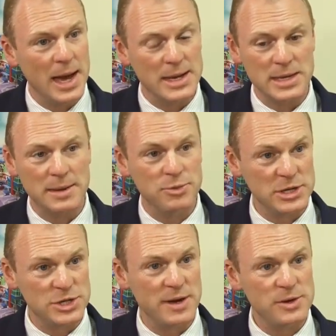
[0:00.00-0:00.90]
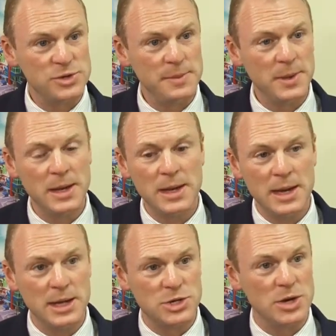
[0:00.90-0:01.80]
As a British territory,
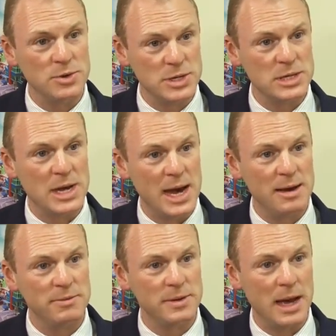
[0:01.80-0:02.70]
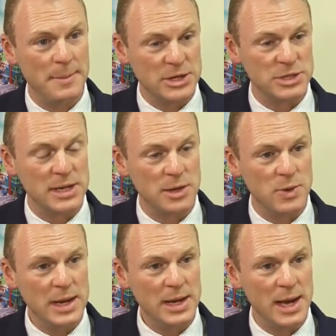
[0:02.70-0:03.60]
it's chosen to have Her Majesty the
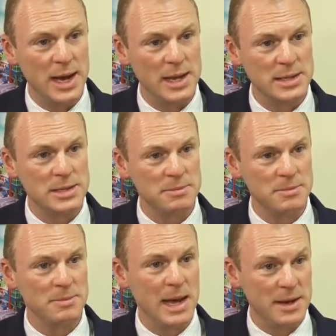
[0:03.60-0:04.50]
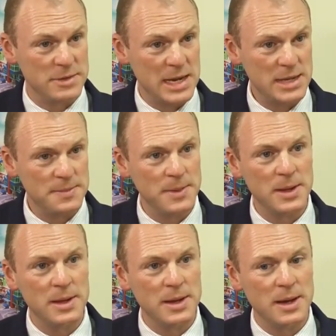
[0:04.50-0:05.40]
Queen as head of state,
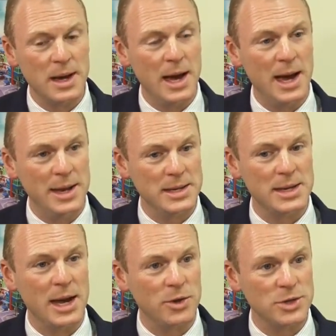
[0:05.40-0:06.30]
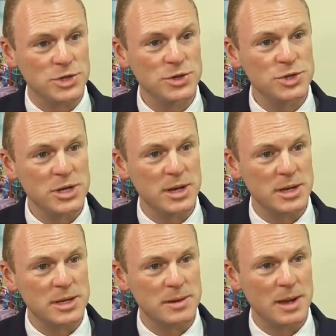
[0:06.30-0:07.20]
and a constitution
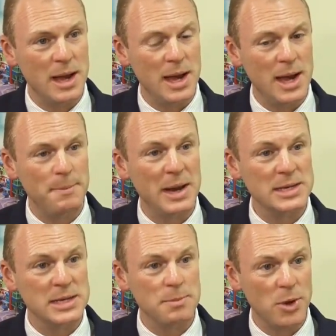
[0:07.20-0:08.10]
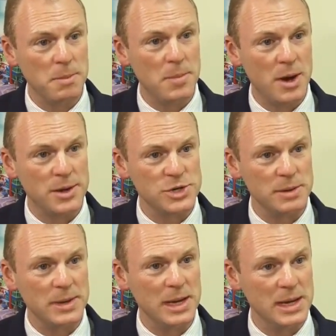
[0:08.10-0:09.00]
that places a modern
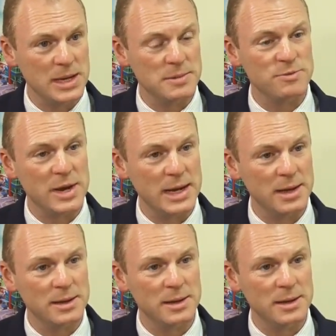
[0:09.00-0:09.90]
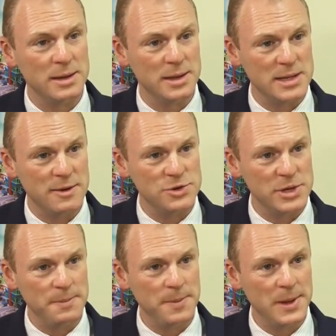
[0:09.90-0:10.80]
partnership in terms of running the
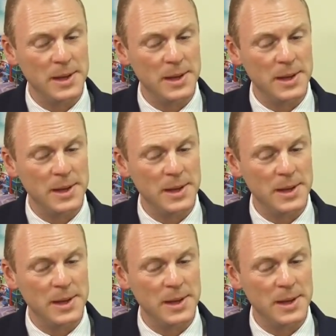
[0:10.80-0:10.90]
territory.